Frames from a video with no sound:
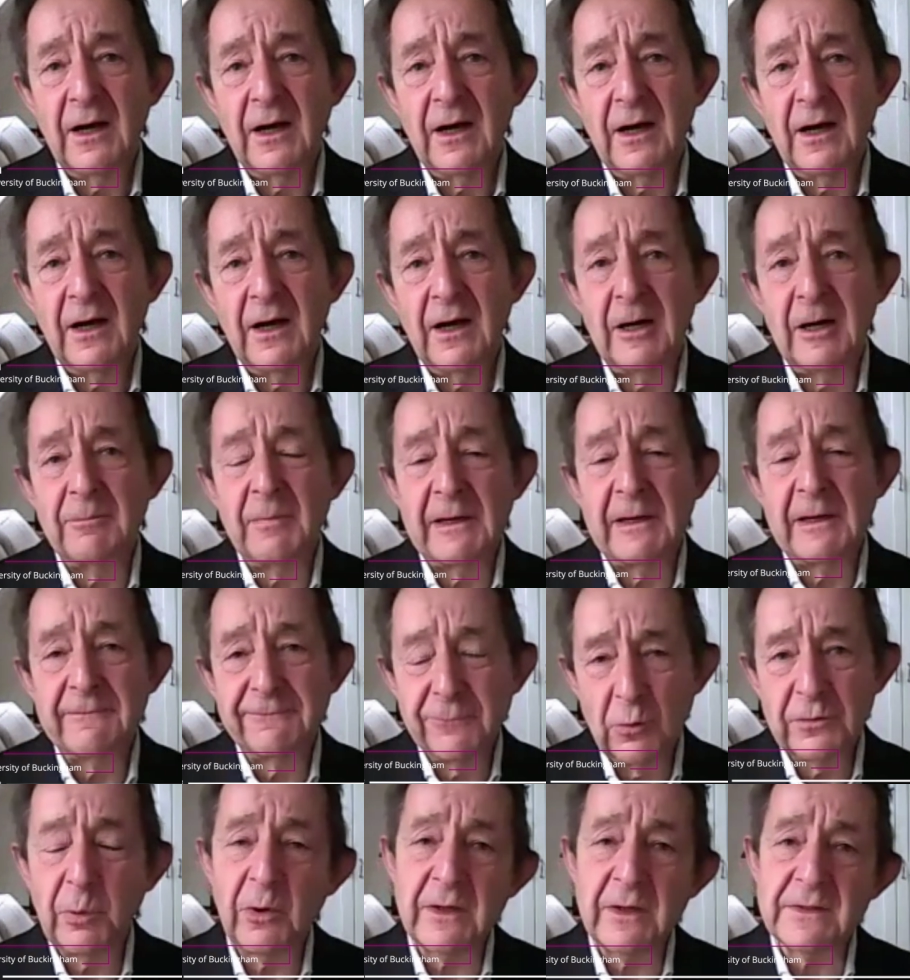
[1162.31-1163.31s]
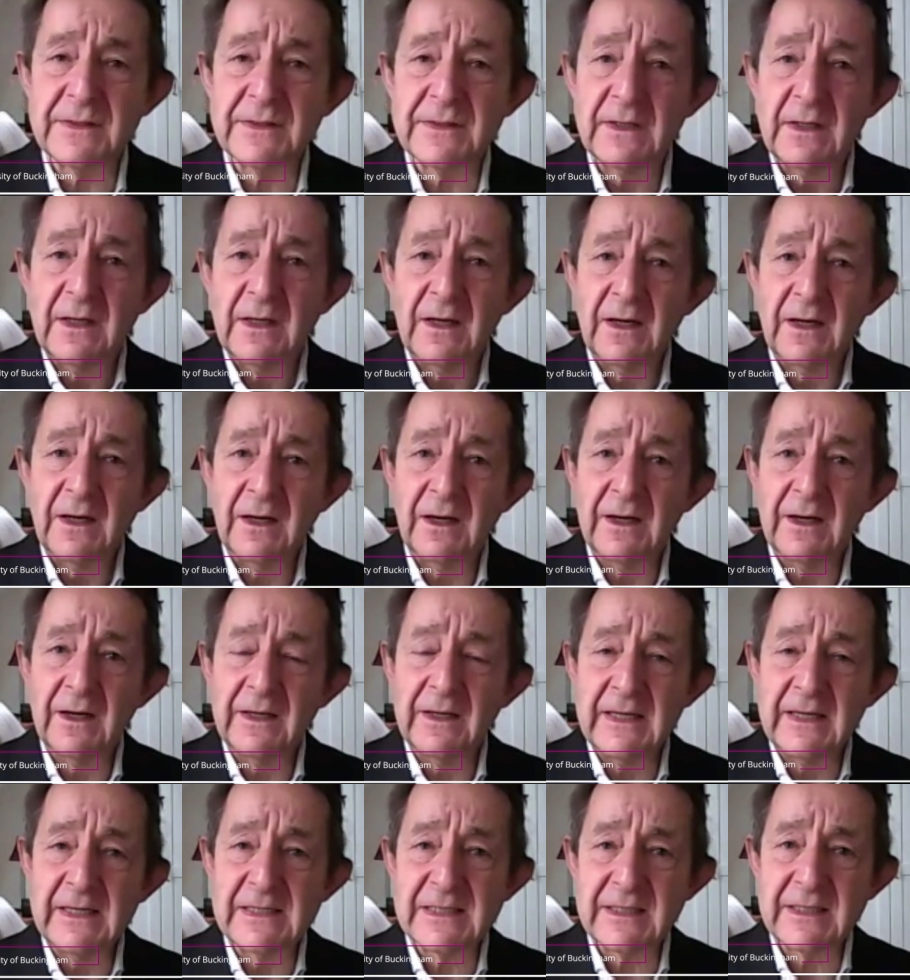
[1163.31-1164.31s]
My fourth point
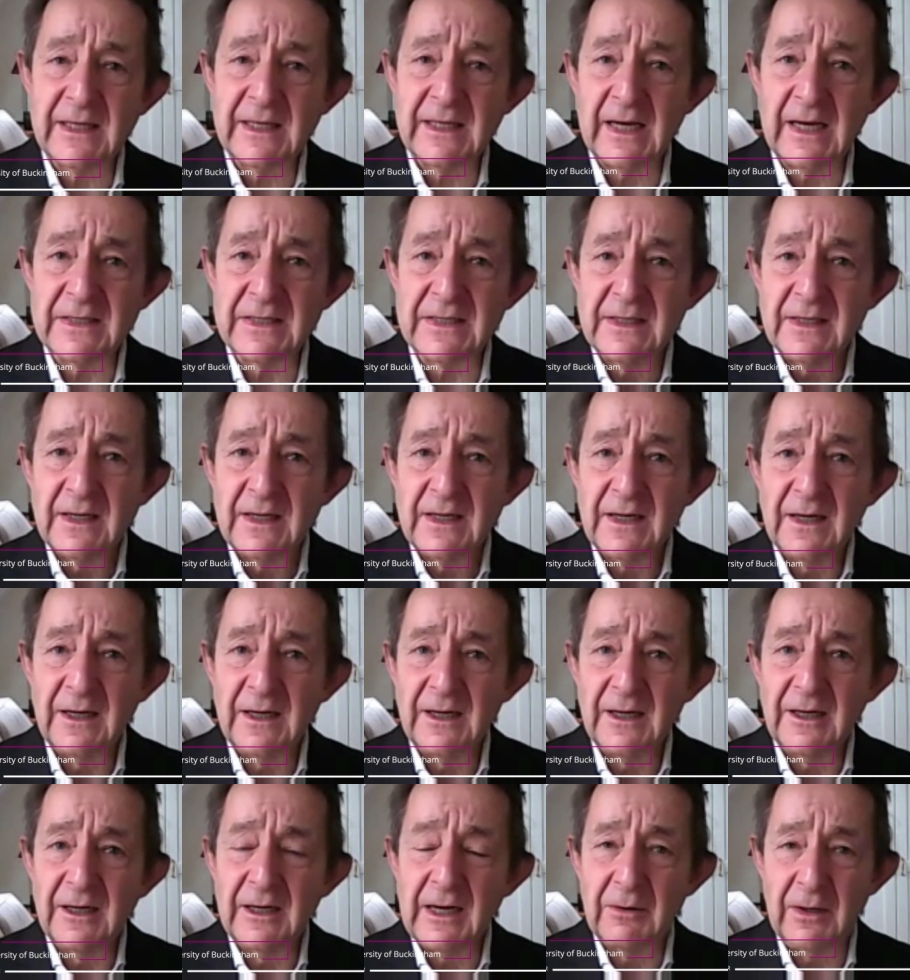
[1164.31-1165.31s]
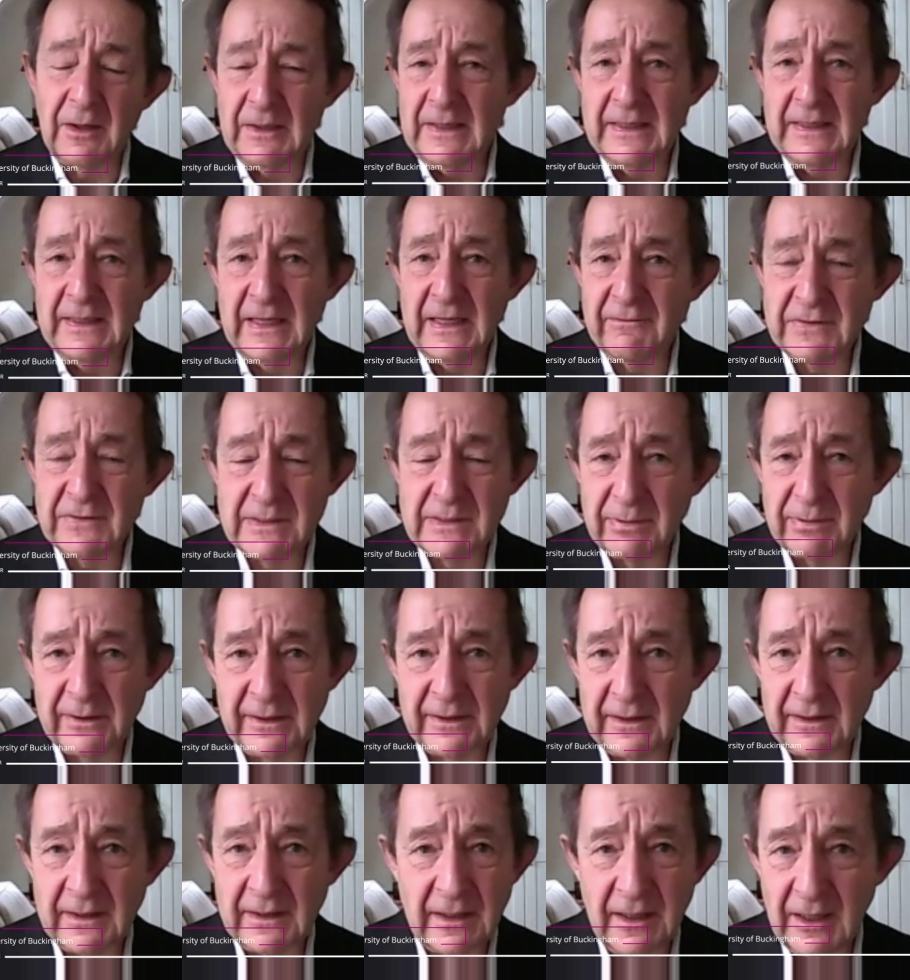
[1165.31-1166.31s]
is that
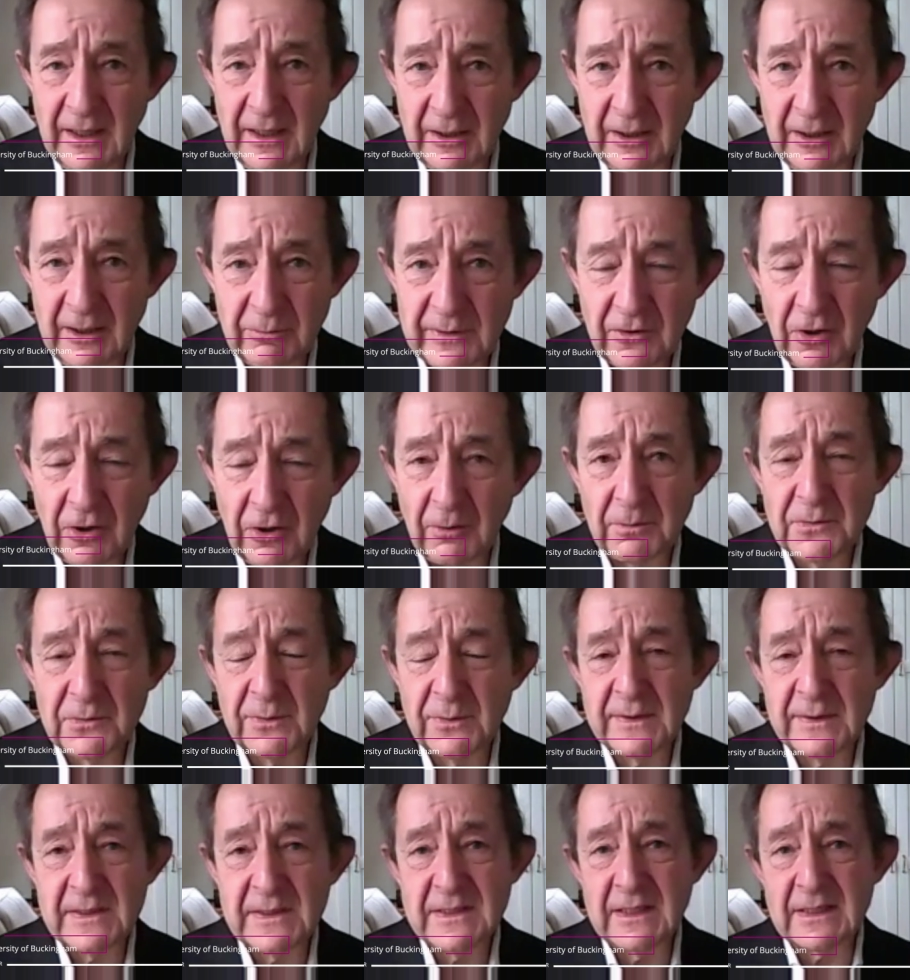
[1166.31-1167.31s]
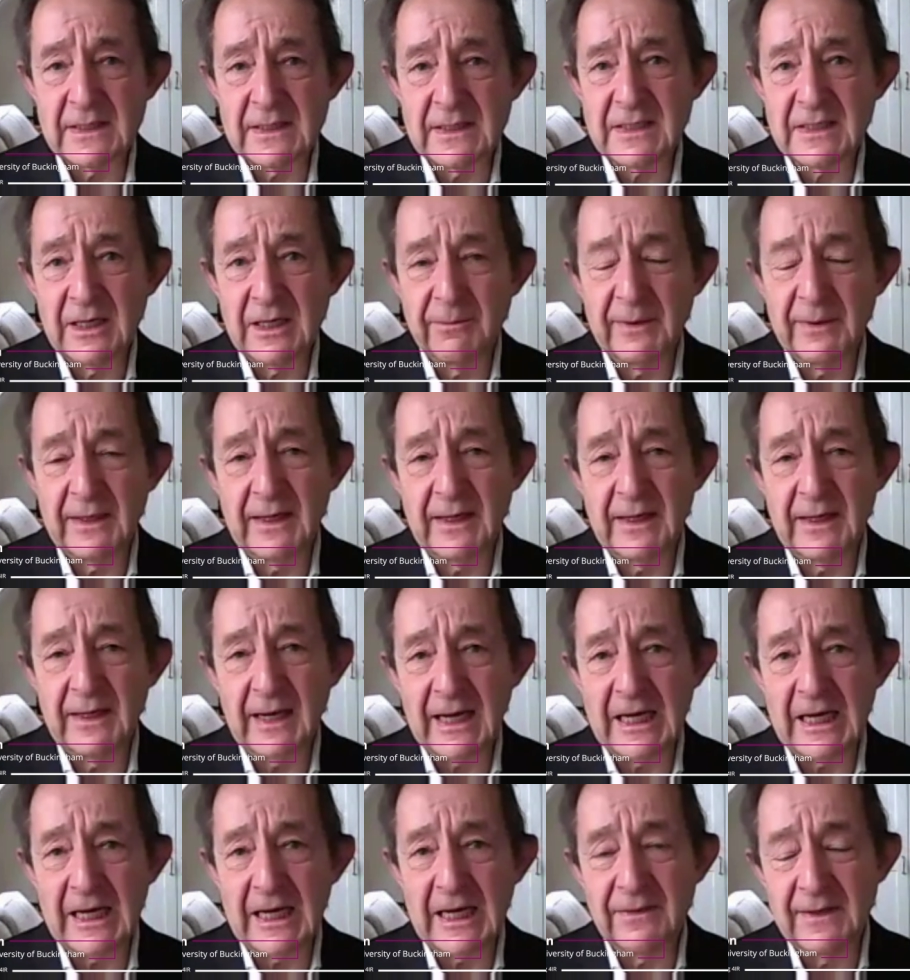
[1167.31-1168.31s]
inevitably with COP26
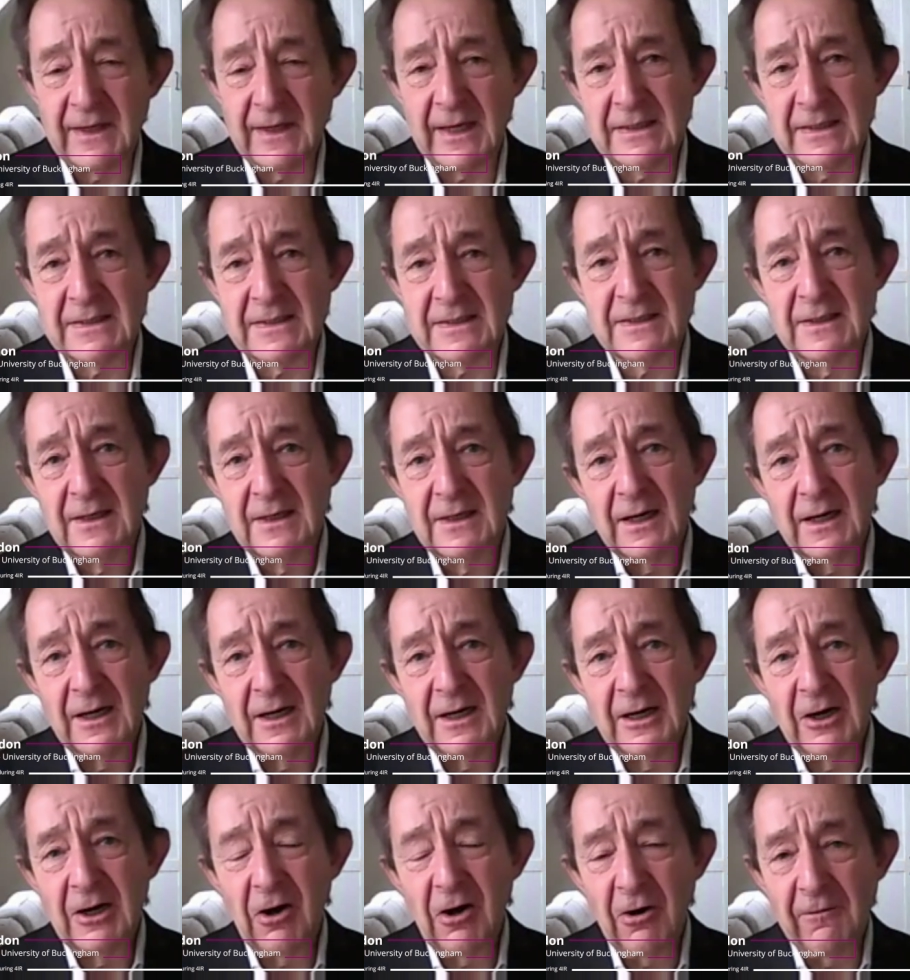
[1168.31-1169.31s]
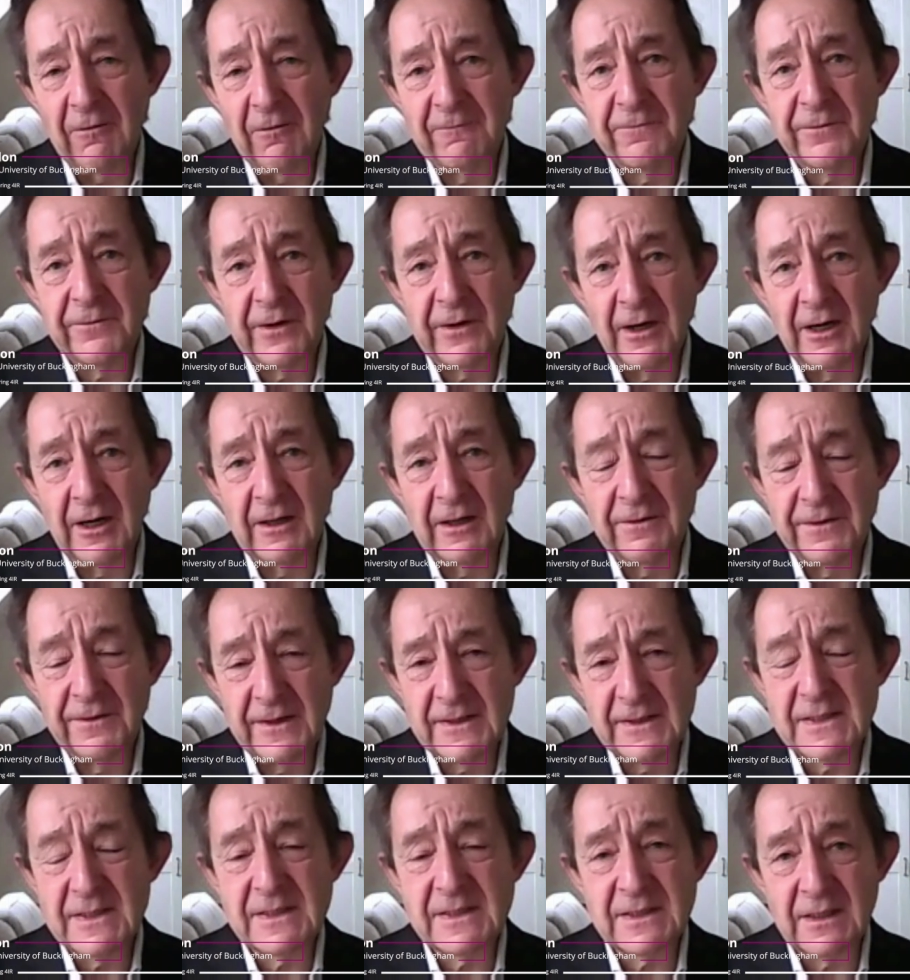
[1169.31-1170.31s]
coming at the end of
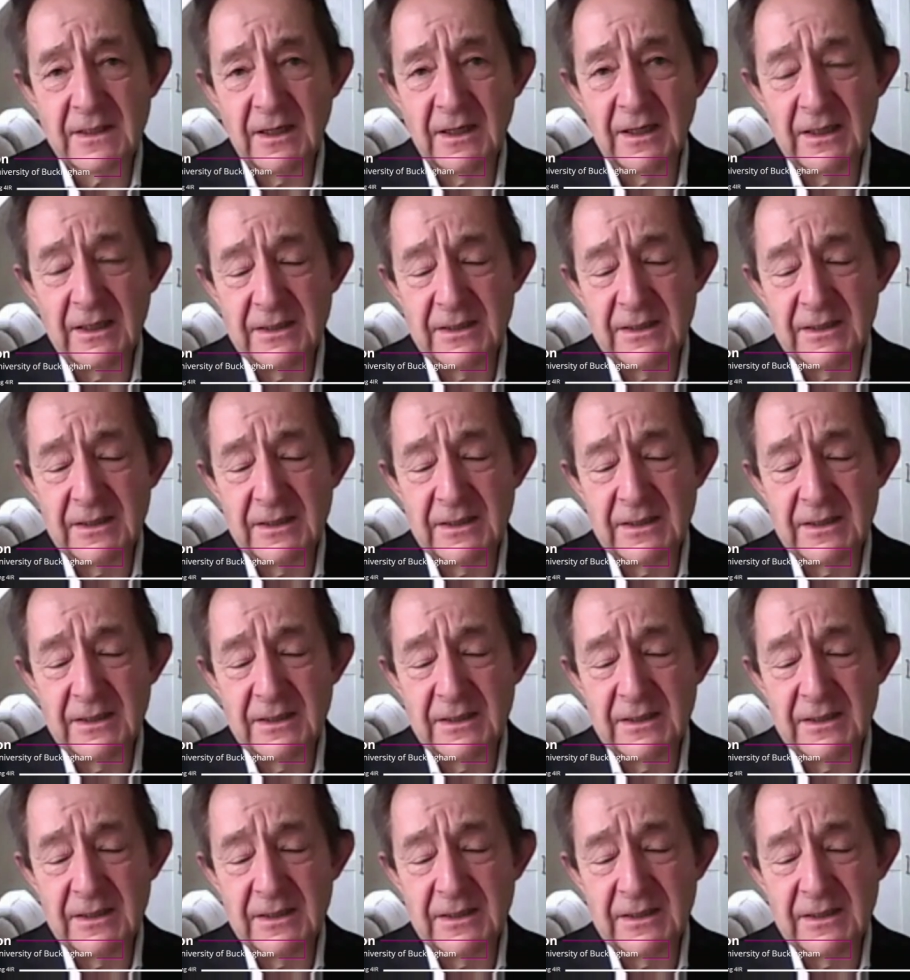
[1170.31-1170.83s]
this